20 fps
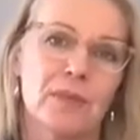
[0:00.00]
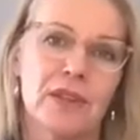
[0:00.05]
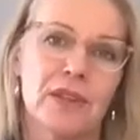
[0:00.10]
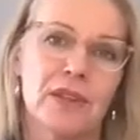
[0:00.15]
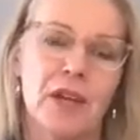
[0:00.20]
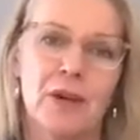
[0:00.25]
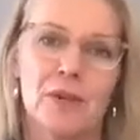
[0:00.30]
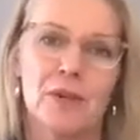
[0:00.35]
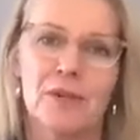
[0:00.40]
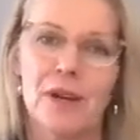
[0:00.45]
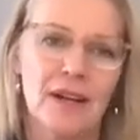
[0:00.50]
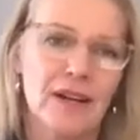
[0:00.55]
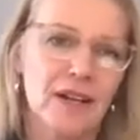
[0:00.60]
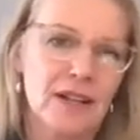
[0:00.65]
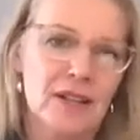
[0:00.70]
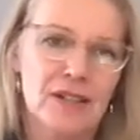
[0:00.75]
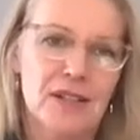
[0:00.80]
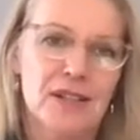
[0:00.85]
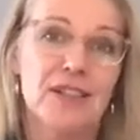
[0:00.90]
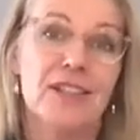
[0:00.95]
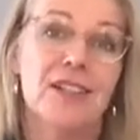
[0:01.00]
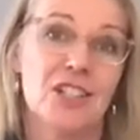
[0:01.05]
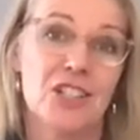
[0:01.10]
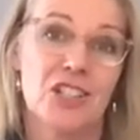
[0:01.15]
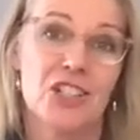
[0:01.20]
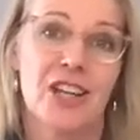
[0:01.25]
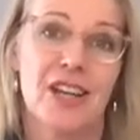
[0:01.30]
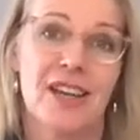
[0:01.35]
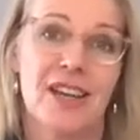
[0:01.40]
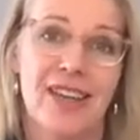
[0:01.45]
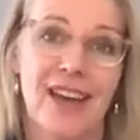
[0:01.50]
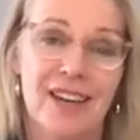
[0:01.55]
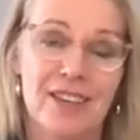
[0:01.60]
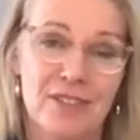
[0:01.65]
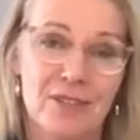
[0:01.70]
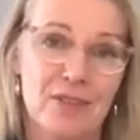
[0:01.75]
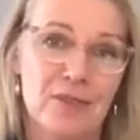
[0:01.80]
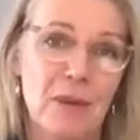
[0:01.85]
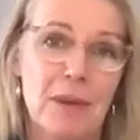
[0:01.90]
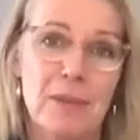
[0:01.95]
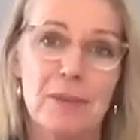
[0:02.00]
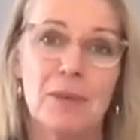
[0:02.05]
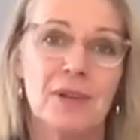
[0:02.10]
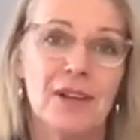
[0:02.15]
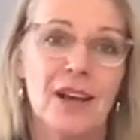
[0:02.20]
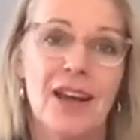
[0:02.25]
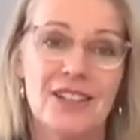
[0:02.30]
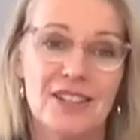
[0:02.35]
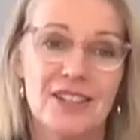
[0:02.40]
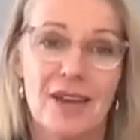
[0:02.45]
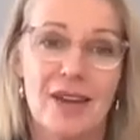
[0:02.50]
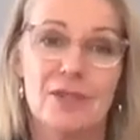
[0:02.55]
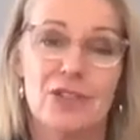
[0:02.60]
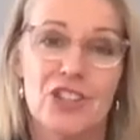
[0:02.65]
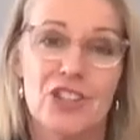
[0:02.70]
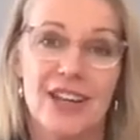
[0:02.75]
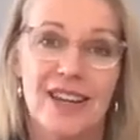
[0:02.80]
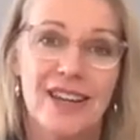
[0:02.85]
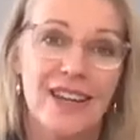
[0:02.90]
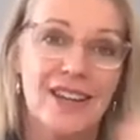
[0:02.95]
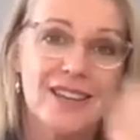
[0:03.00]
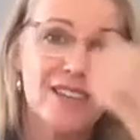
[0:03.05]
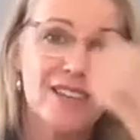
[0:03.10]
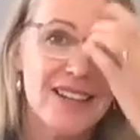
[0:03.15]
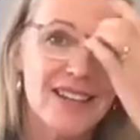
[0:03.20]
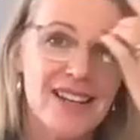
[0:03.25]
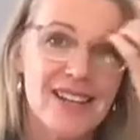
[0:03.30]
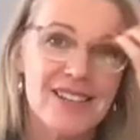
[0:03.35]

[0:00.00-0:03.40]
So I can certainly share that. People would like to have a check-in